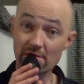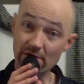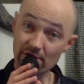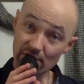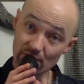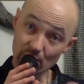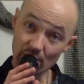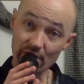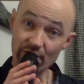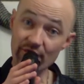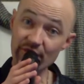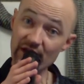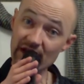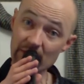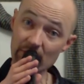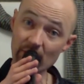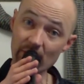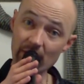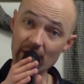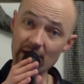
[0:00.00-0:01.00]
You want
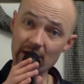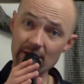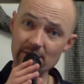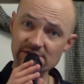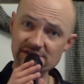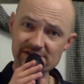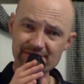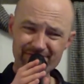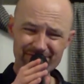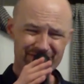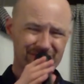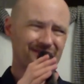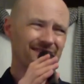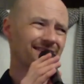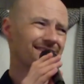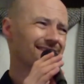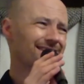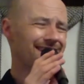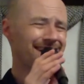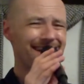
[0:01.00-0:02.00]
thingamabobs?
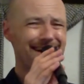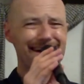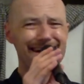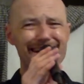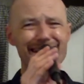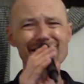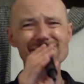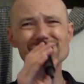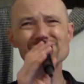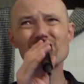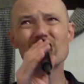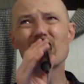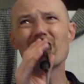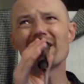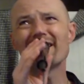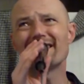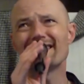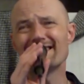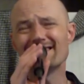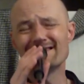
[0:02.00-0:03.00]
I got
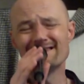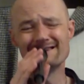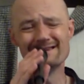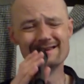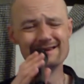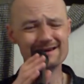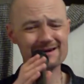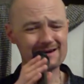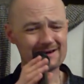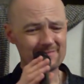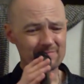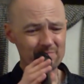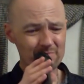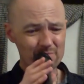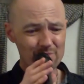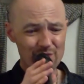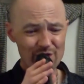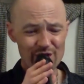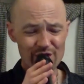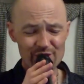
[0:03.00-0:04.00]
20,
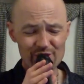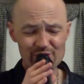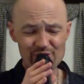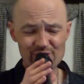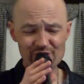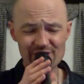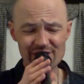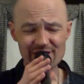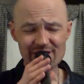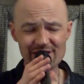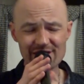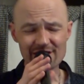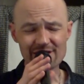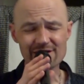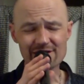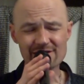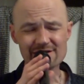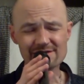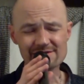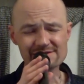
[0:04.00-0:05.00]
but who
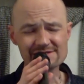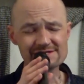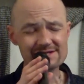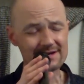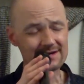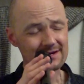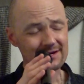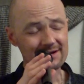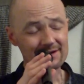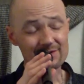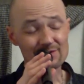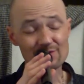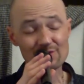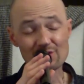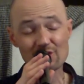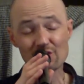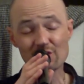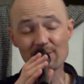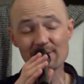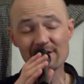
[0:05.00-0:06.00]
cares?
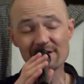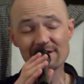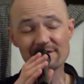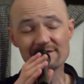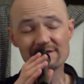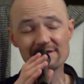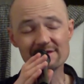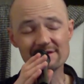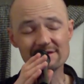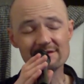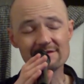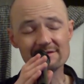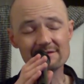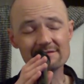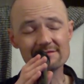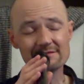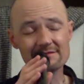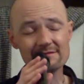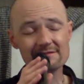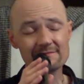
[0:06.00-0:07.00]
No big deal.
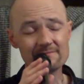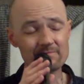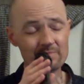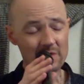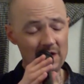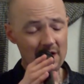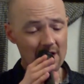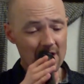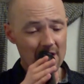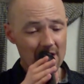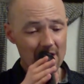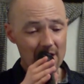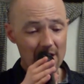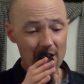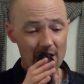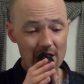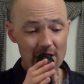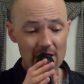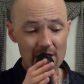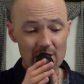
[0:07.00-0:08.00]

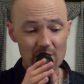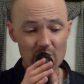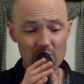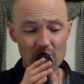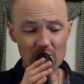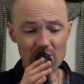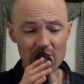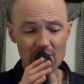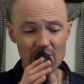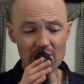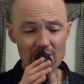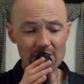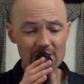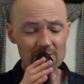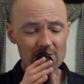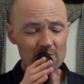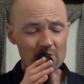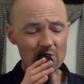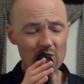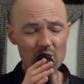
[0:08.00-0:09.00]
I want
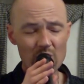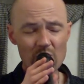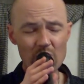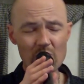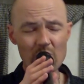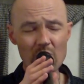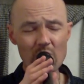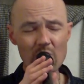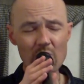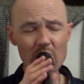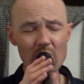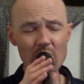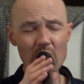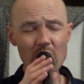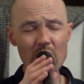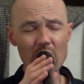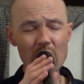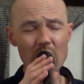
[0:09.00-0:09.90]
more.